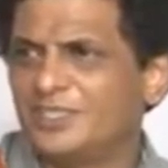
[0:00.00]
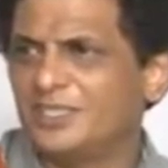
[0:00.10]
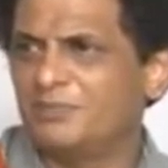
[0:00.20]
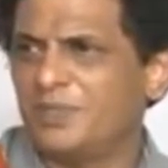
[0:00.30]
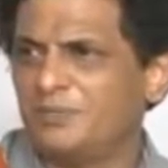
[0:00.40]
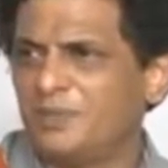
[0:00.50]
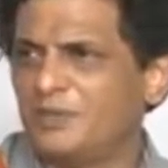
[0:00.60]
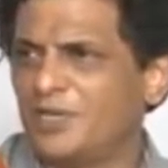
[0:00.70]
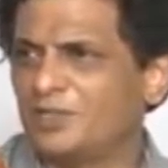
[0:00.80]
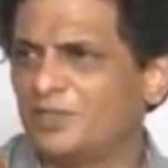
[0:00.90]
the people
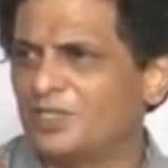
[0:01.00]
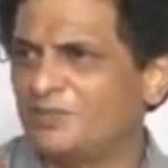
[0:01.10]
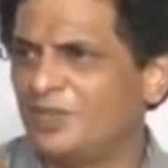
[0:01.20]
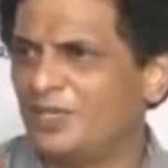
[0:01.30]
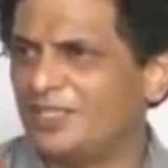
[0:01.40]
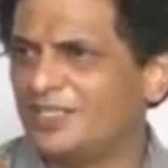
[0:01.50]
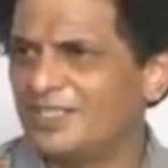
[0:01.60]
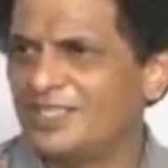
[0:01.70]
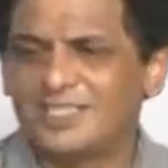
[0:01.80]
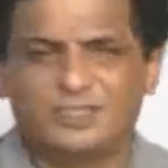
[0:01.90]
who are going for,
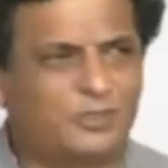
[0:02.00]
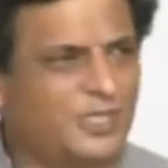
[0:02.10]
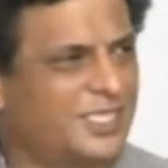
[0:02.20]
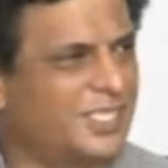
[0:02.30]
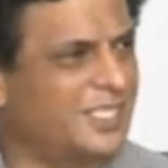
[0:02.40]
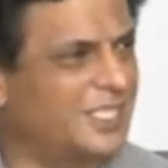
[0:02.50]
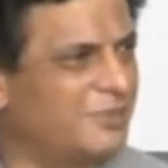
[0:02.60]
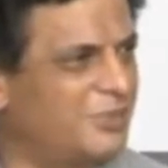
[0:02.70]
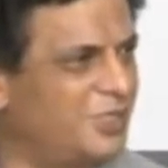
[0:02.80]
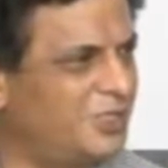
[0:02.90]
who are thinking
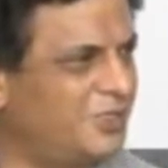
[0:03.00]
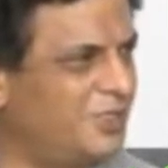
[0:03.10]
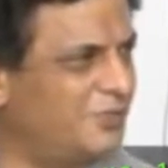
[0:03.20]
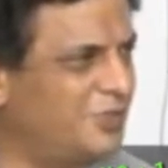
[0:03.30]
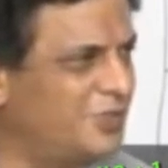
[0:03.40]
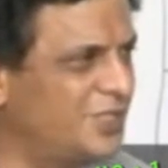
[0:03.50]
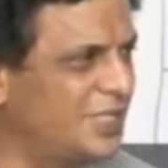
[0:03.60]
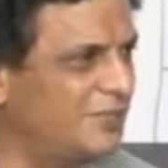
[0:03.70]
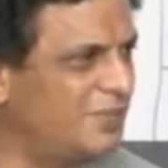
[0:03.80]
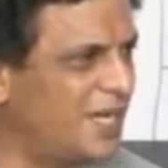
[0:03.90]
about the
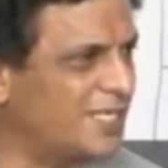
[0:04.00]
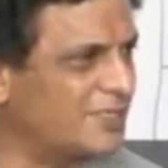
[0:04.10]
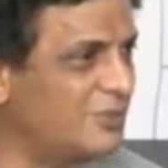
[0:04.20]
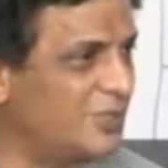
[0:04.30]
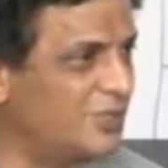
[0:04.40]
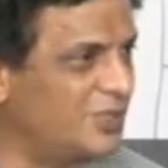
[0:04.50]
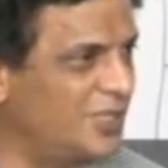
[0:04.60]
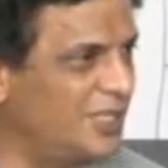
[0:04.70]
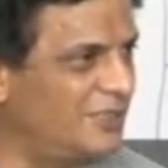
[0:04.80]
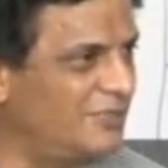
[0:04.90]
future and past, who are going
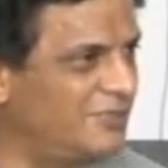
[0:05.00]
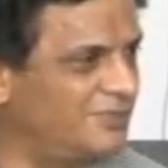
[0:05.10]
to live.